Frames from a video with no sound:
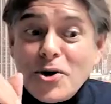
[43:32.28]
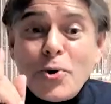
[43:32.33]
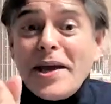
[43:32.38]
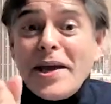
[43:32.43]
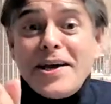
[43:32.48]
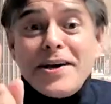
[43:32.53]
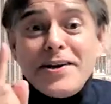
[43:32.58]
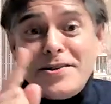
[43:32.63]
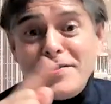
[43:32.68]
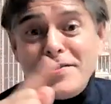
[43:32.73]

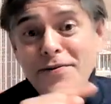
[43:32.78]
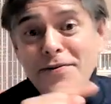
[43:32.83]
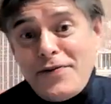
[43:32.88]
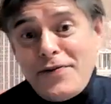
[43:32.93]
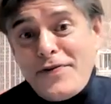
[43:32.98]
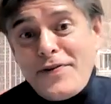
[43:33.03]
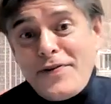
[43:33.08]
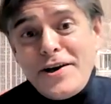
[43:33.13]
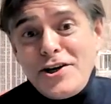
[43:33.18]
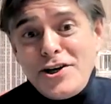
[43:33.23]
quicker
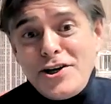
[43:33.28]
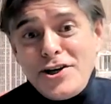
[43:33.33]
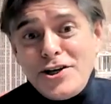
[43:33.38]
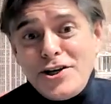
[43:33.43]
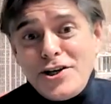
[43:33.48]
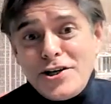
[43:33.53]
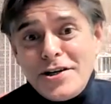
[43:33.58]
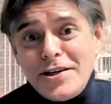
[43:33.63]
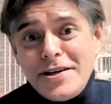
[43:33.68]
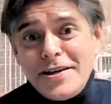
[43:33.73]
to
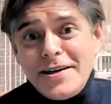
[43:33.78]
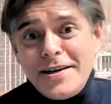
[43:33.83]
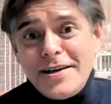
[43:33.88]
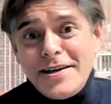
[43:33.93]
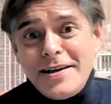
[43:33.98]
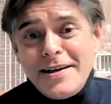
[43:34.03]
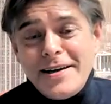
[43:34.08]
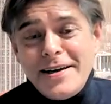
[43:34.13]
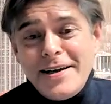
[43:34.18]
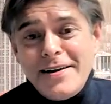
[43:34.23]
fish
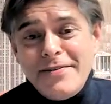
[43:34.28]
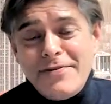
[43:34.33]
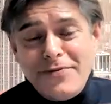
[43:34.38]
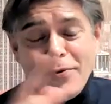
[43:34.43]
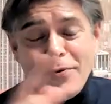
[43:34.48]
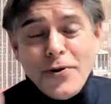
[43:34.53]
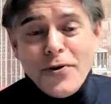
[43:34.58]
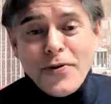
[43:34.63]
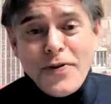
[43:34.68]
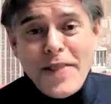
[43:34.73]

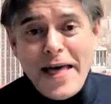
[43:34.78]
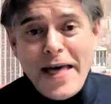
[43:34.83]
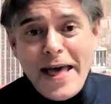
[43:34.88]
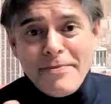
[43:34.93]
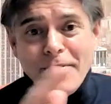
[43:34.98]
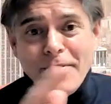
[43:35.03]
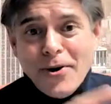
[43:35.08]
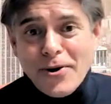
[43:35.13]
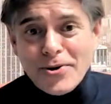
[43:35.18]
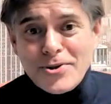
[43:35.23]
for
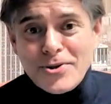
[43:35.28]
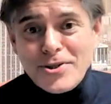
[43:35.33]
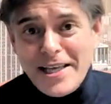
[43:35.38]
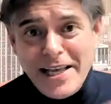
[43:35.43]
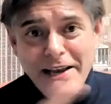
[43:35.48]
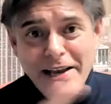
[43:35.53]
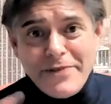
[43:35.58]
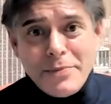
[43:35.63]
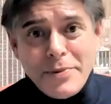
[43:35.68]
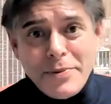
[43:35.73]
them or to
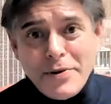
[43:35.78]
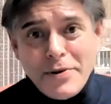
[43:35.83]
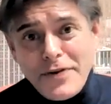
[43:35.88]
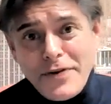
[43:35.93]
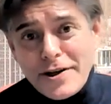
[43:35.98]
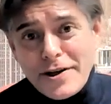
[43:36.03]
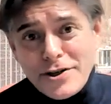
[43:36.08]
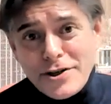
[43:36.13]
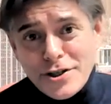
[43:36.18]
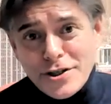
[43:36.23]
give them a
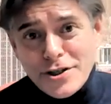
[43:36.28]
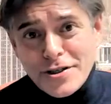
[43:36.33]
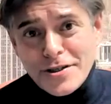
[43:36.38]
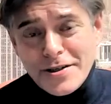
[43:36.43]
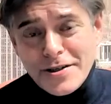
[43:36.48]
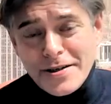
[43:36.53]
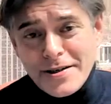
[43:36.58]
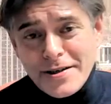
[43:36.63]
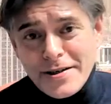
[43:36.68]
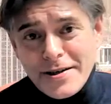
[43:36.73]
fish.
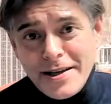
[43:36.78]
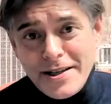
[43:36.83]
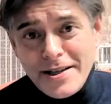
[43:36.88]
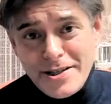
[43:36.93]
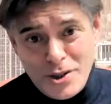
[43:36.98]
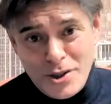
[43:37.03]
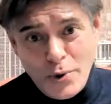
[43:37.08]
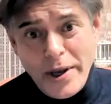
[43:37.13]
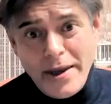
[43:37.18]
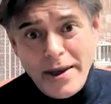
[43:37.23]

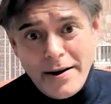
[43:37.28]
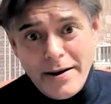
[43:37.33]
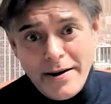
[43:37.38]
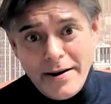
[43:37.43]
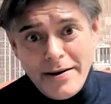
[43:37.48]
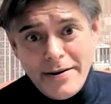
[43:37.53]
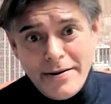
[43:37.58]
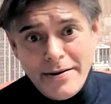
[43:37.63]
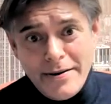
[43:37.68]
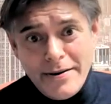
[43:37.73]
It's
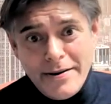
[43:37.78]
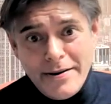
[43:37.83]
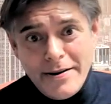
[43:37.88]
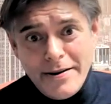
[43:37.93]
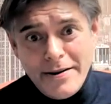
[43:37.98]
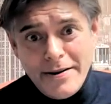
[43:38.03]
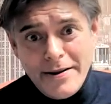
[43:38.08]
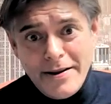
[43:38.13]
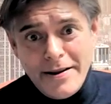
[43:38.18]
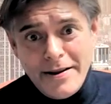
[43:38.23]
quicker.
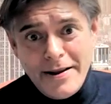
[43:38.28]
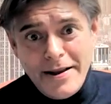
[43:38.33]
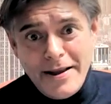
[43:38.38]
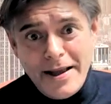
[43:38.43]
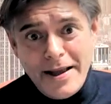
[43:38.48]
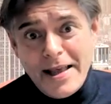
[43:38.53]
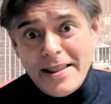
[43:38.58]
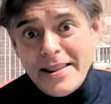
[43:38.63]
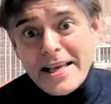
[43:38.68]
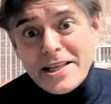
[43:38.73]

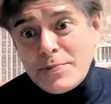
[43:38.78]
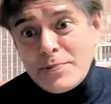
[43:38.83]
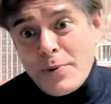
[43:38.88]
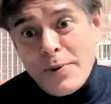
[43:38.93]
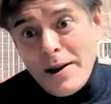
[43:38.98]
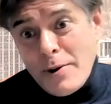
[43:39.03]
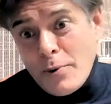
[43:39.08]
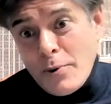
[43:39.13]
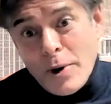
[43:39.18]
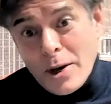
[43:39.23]
And that's
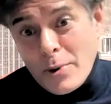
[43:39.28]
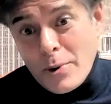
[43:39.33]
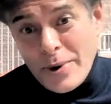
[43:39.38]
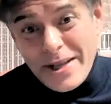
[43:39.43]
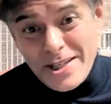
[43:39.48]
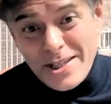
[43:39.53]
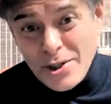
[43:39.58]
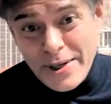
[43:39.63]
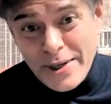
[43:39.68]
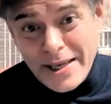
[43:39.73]
probably why
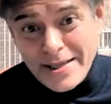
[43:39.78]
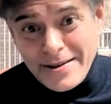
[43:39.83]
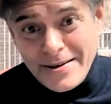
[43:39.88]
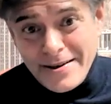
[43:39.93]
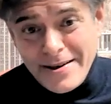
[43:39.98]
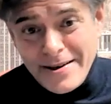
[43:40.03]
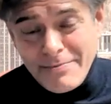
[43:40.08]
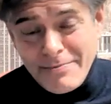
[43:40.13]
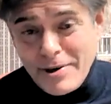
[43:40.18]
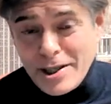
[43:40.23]
we do it,
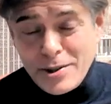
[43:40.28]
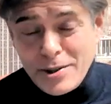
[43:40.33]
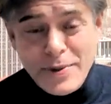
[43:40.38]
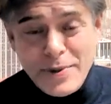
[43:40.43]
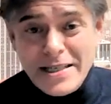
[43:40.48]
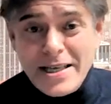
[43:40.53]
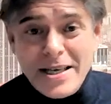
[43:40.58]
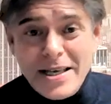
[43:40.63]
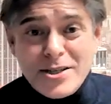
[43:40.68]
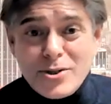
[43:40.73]
because
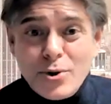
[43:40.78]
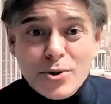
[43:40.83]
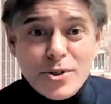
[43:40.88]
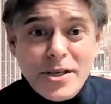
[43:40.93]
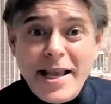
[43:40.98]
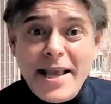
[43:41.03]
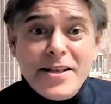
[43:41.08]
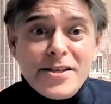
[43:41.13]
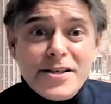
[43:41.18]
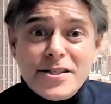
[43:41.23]
it's
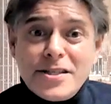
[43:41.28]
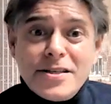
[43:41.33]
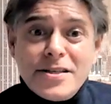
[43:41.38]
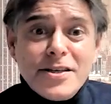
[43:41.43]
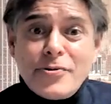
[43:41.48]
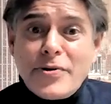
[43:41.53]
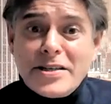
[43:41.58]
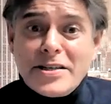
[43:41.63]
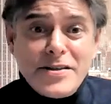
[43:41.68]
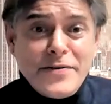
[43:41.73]
also
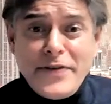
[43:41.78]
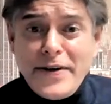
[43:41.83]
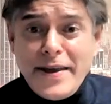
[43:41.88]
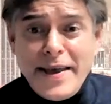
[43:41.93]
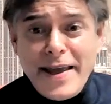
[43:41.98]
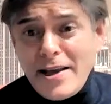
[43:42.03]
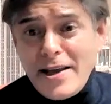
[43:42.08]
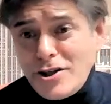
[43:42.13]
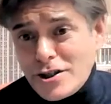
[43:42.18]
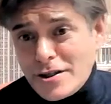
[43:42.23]
instant
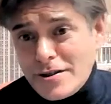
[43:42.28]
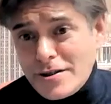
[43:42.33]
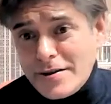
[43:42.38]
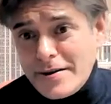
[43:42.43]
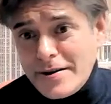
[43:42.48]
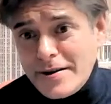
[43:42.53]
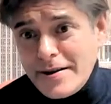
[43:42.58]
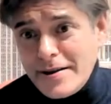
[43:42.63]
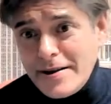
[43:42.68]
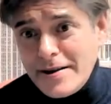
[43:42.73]

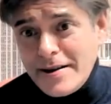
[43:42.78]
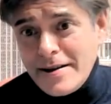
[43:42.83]
gratification.